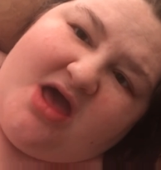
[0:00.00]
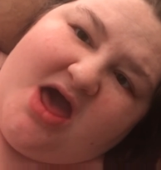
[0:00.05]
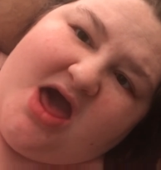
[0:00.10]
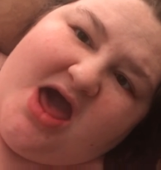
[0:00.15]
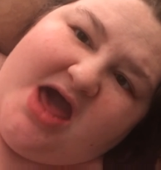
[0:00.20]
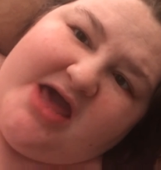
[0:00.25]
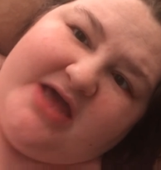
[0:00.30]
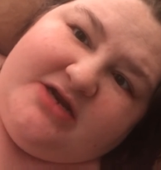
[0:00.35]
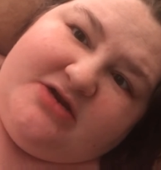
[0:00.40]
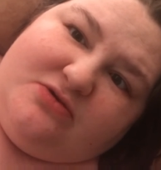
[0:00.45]

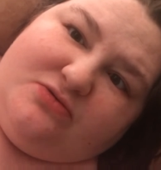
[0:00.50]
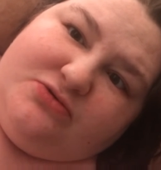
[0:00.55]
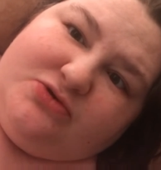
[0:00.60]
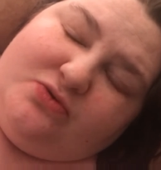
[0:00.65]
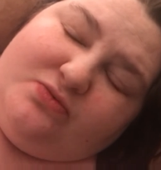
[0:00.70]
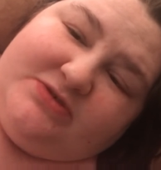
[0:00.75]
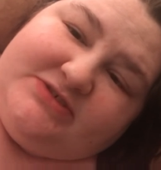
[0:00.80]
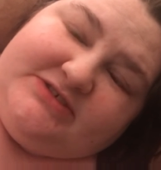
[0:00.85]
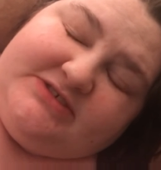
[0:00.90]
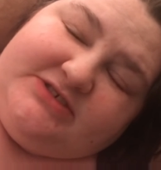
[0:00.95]
I don't know
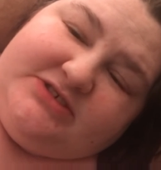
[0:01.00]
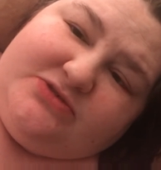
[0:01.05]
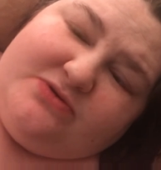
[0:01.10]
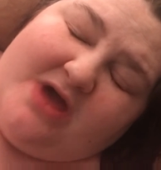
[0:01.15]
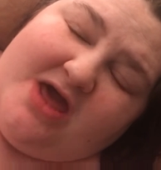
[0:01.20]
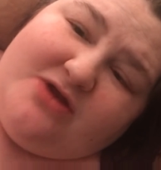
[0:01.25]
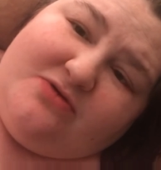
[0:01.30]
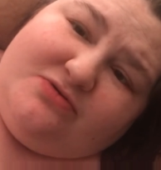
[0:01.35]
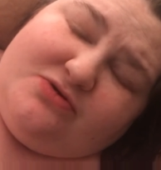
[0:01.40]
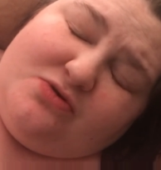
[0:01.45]
what to do.
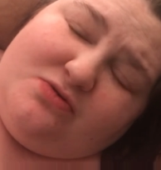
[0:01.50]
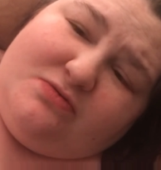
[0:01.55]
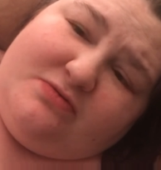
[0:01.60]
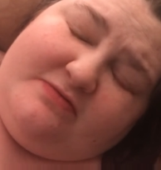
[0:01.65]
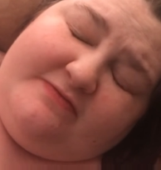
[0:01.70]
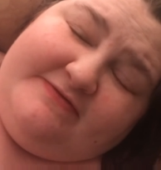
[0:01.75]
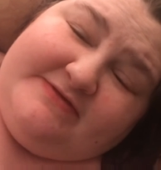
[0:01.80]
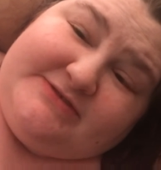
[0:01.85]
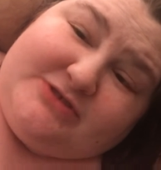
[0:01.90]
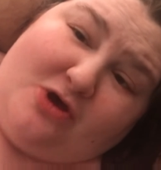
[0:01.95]
I don't know
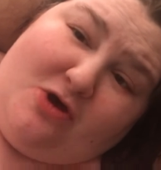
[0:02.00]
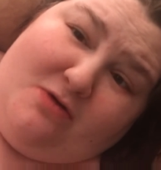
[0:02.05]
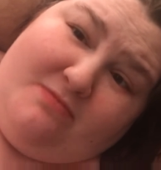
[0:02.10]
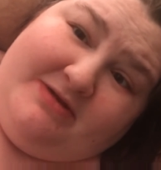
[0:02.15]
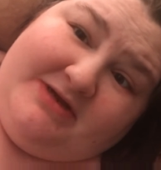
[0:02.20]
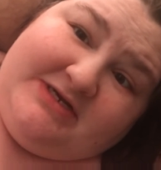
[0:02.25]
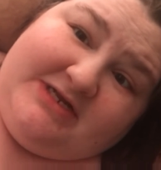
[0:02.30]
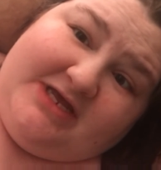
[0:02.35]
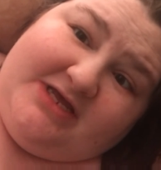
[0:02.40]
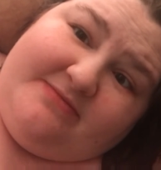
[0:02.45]
if it's all
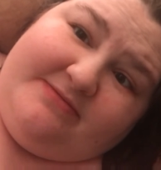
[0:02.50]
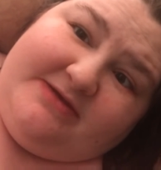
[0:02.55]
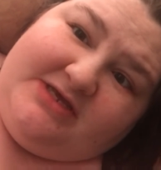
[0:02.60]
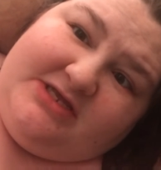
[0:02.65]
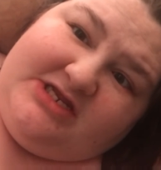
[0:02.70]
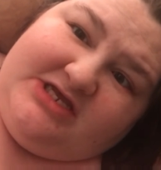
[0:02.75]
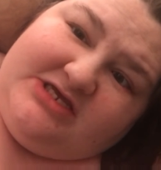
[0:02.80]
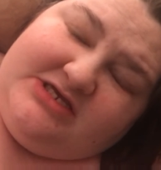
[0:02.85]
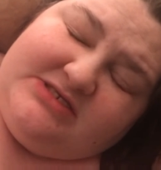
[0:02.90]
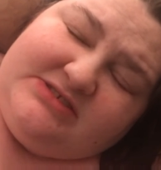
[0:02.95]
my
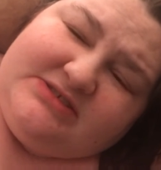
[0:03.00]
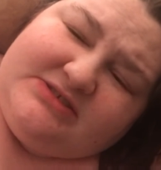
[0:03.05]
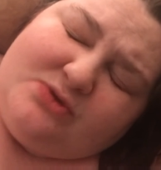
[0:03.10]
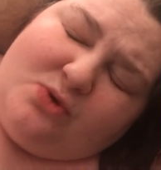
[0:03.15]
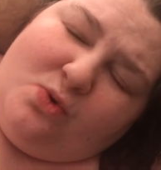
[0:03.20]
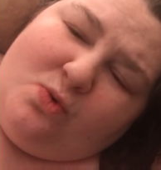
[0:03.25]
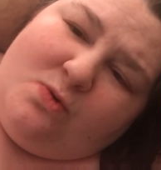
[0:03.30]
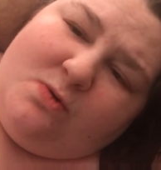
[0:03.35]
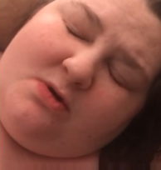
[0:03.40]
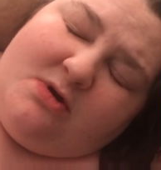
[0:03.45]
diabetes
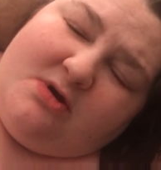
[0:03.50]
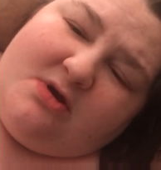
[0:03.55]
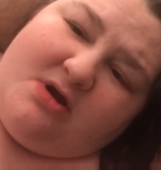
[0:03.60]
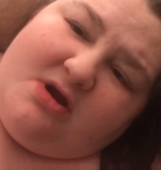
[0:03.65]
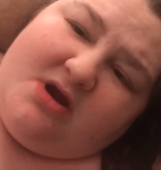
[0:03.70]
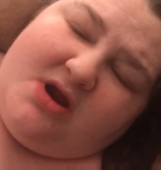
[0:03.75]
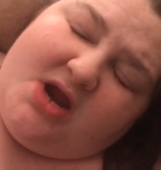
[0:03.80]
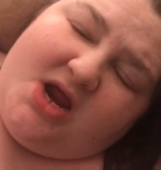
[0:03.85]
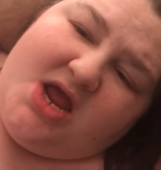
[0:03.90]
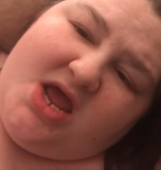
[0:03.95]

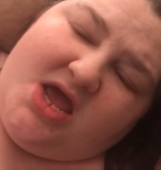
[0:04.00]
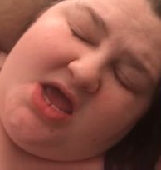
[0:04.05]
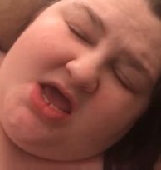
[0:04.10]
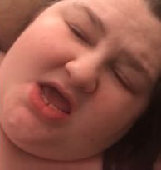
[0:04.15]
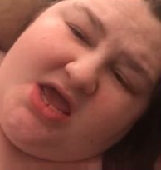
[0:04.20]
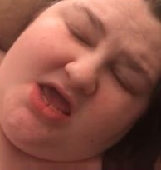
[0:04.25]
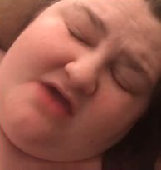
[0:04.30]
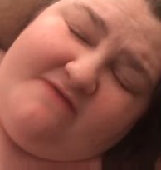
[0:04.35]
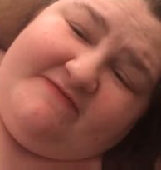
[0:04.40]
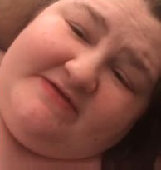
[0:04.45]
or
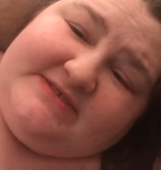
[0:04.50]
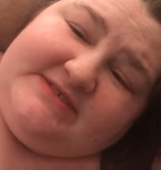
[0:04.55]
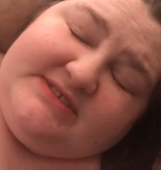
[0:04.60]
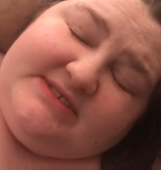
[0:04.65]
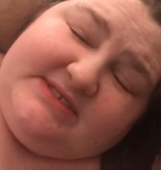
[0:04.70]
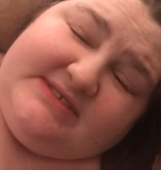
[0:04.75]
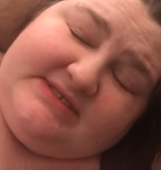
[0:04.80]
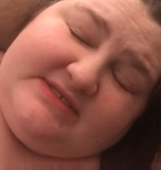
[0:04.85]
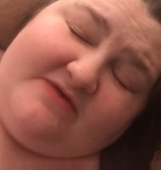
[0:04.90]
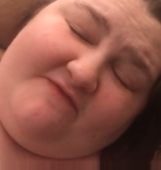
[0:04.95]
if it's
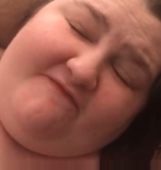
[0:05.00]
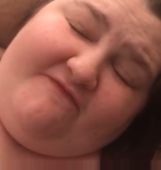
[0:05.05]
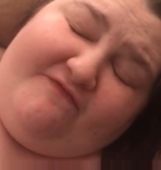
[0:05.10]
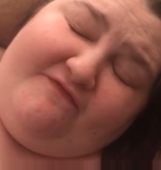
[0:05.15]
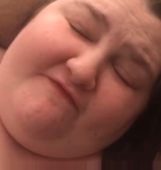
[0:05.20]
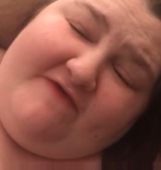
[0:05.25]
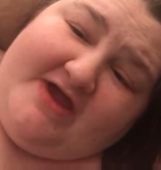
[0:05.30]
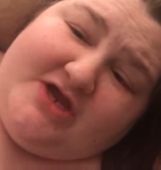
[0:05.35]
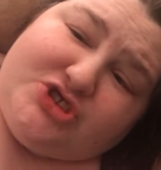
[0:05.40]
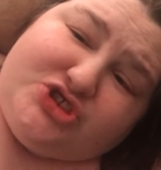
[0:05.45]
this
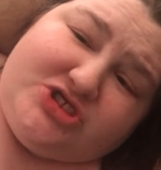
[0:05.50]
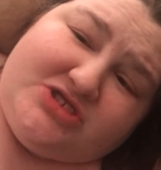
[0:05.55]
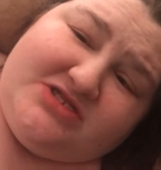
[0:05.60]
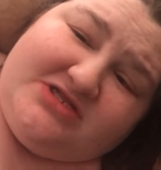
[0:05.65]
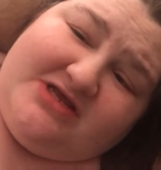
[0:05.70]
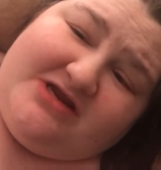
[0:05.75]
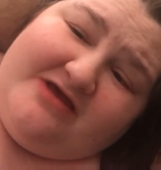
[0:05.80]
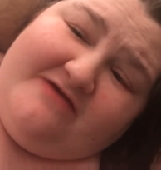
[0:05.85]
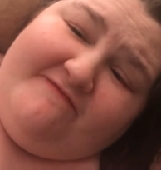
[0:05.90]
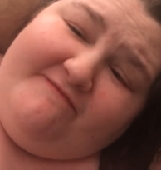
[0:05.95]
infection
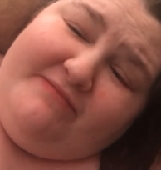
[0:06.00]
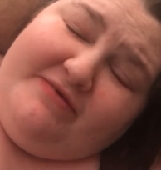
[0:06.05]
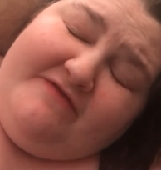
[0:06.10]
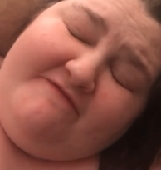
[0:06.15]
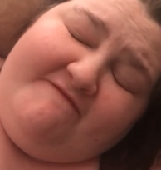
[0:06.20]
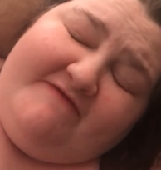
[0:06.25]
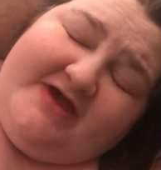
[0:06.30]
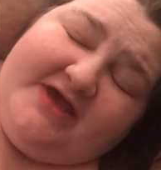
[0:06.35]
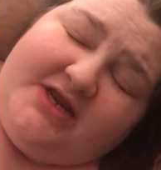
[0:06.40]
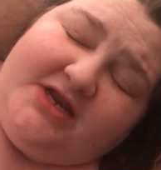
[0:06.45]
that I've
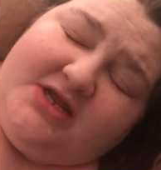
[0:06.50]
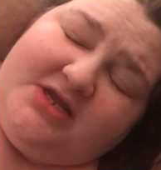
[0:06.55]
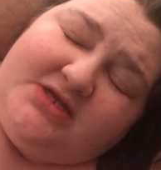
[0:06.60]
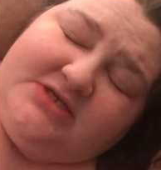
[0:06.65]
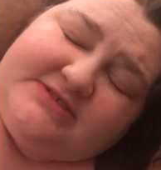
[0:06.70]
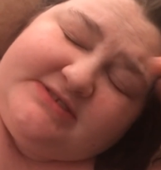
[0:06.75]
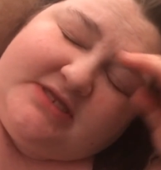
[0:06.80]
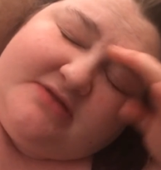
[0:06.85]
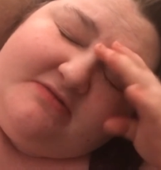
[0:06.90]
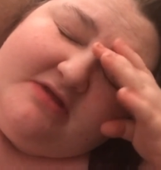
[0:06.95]
been fighting,
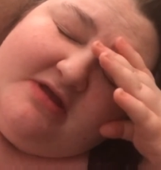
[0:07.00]
because of